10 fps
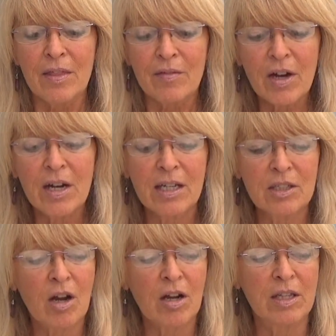The very
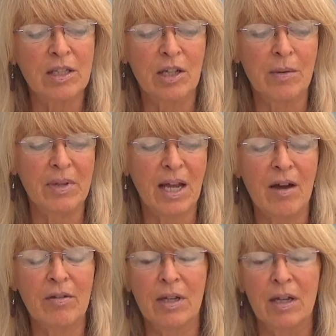next card that jumped
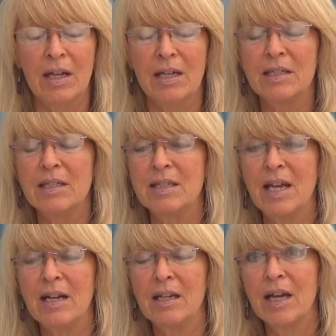out is to
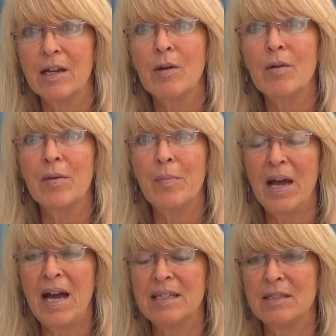say to let go of the
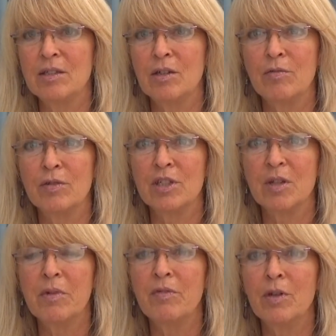past. So for
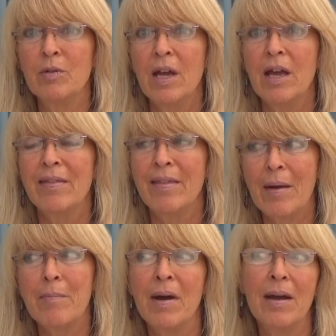some of you,
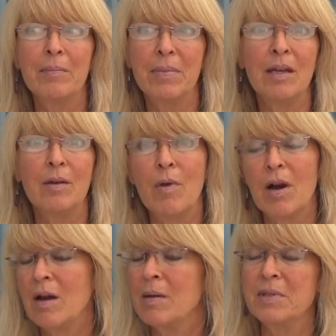that might be
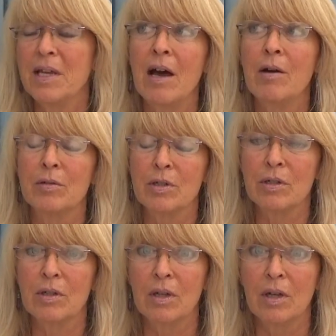what comes out.
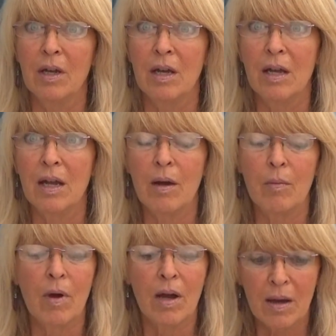
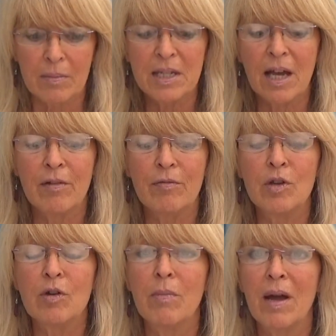What comes out of
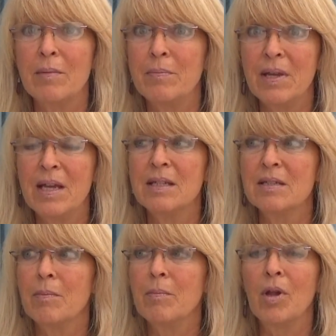you might be
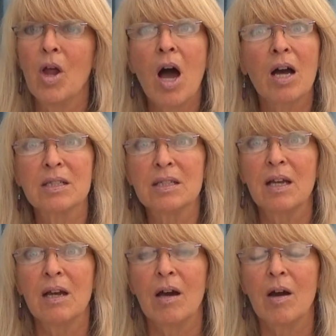some blocks
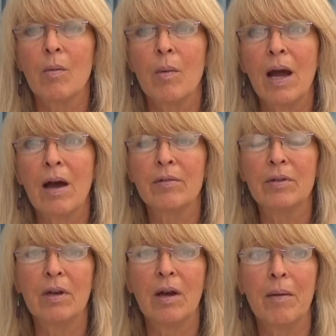around